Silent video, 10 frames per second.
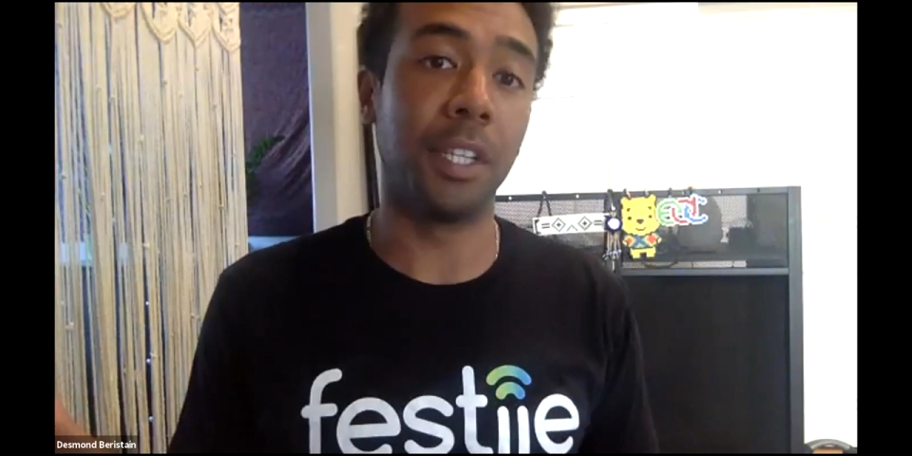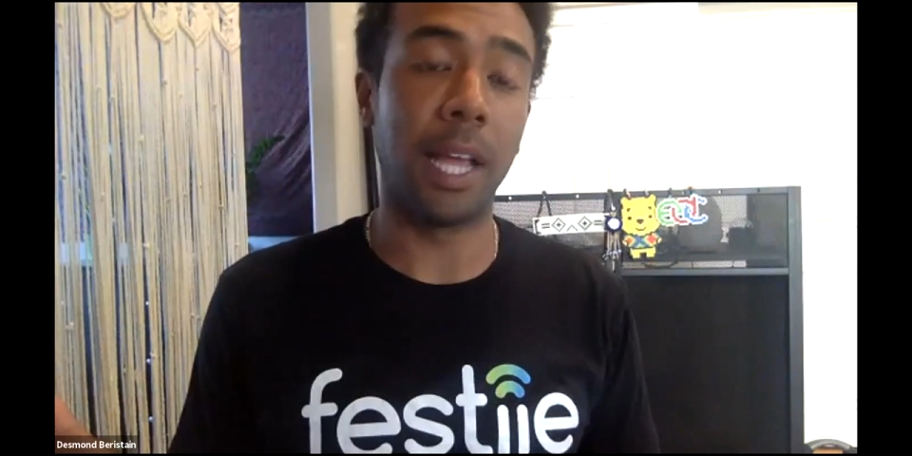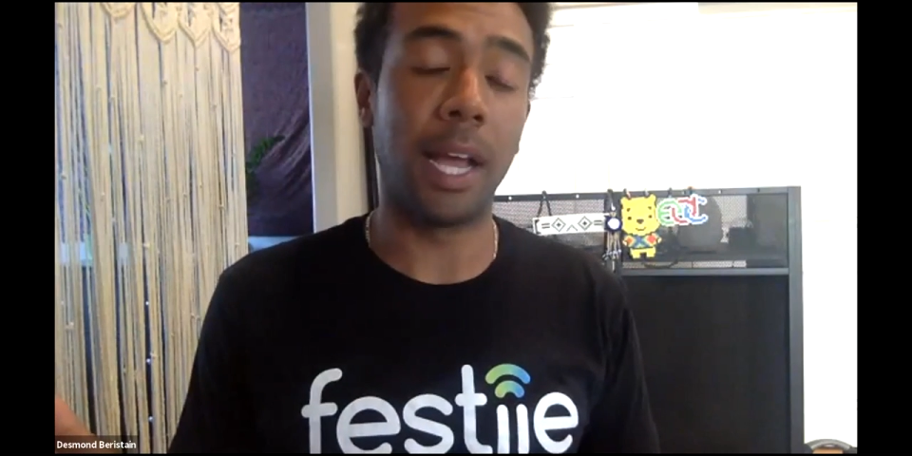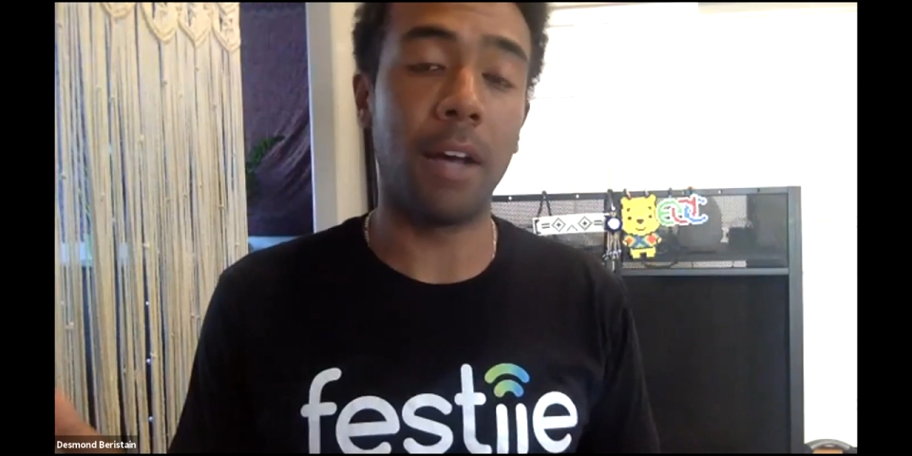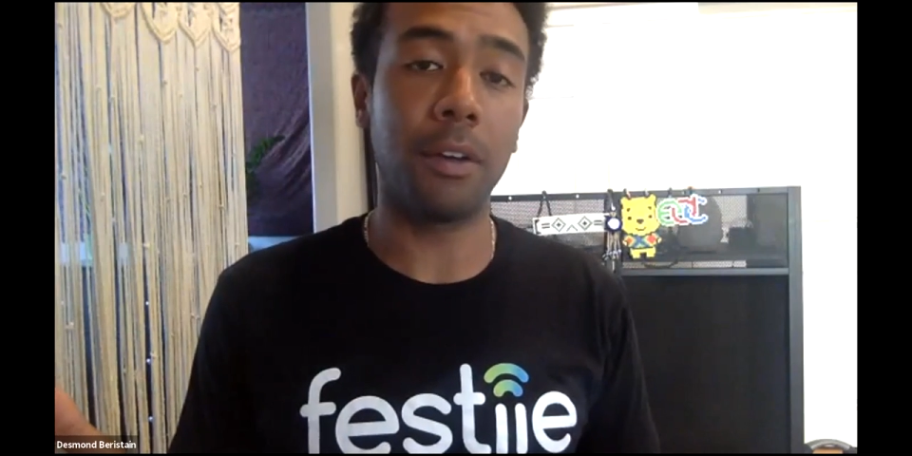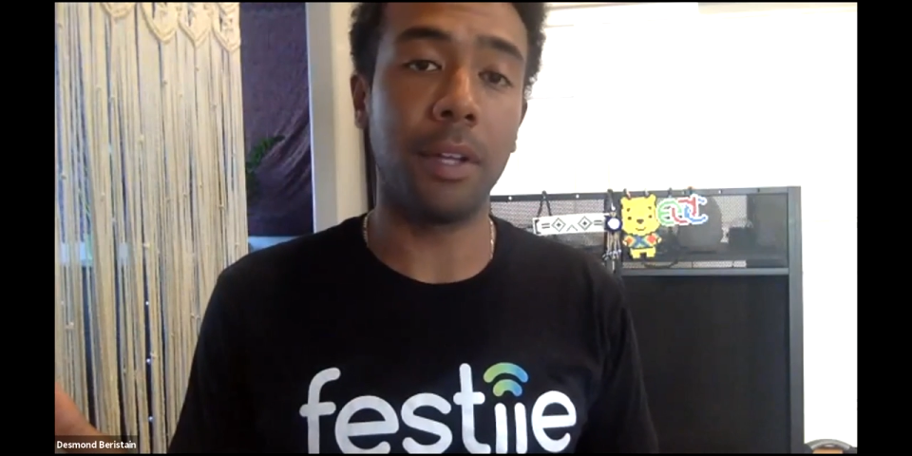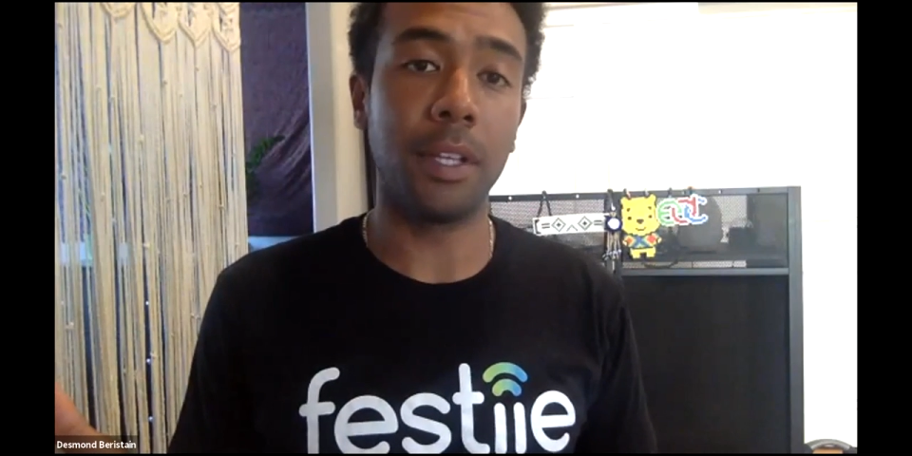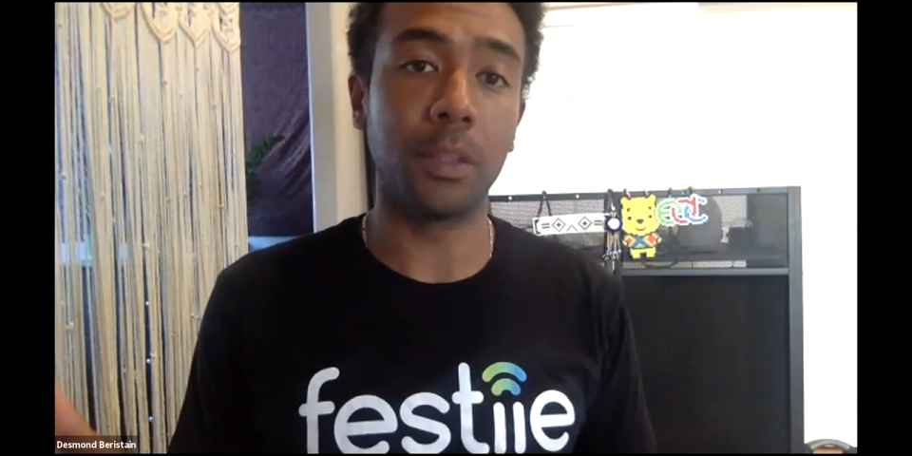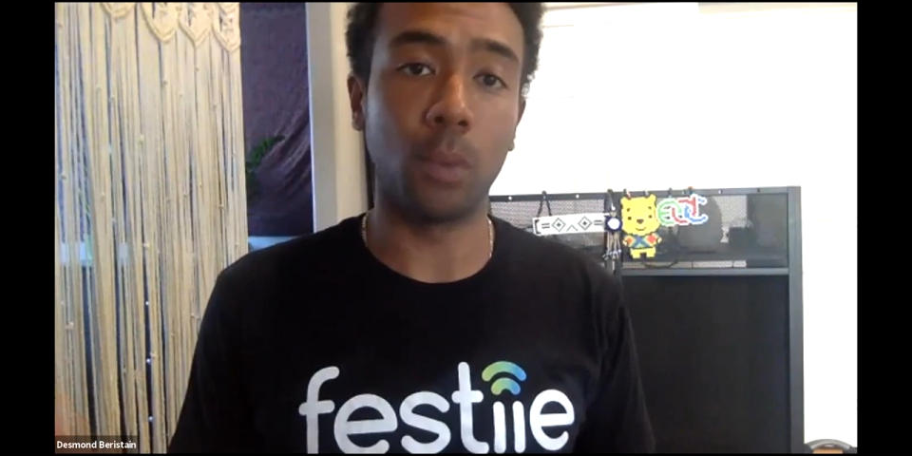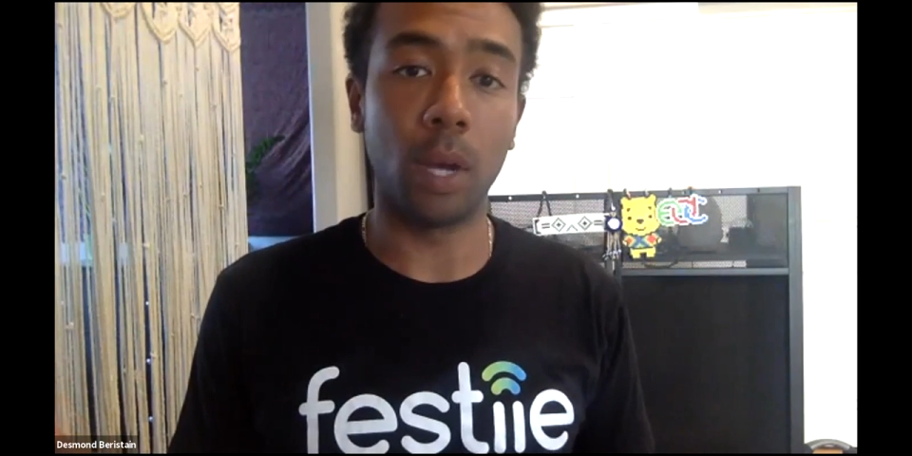allowed
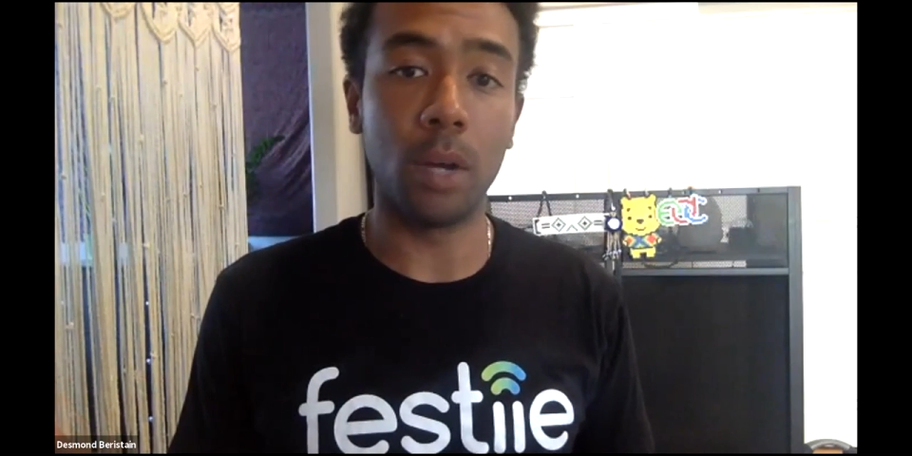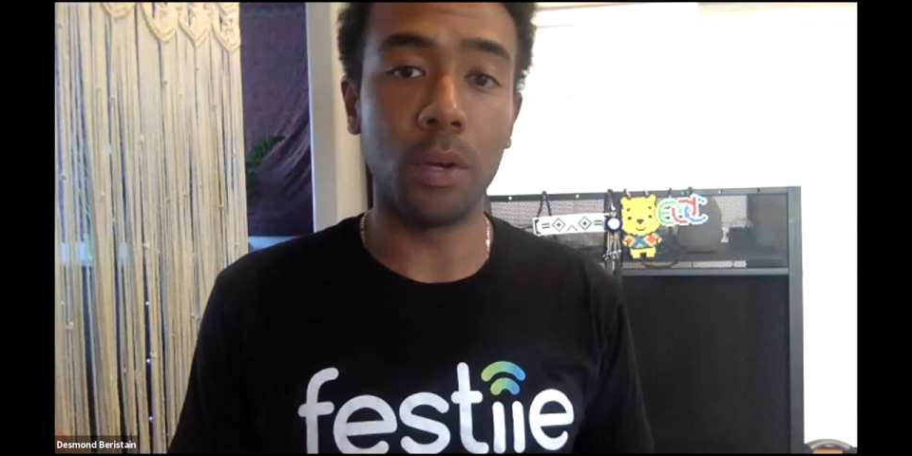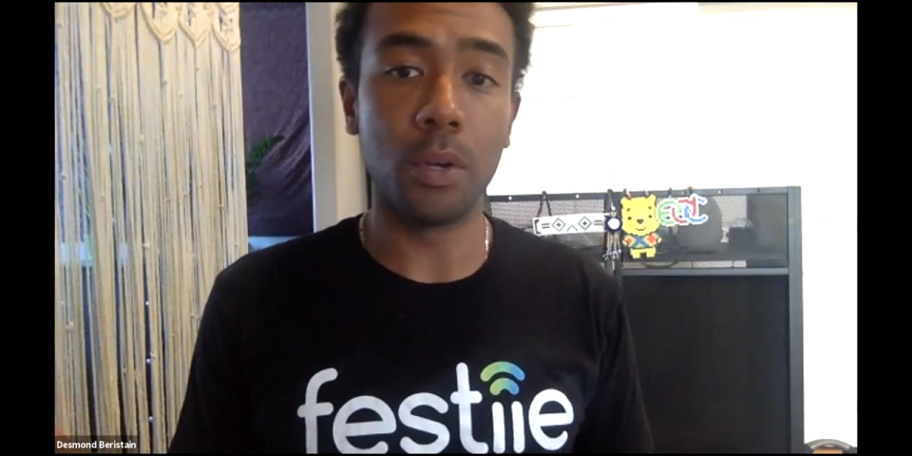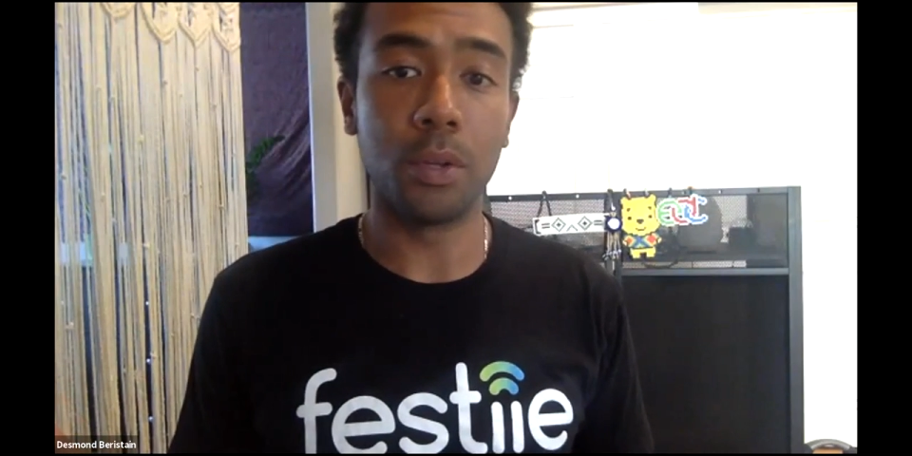as well.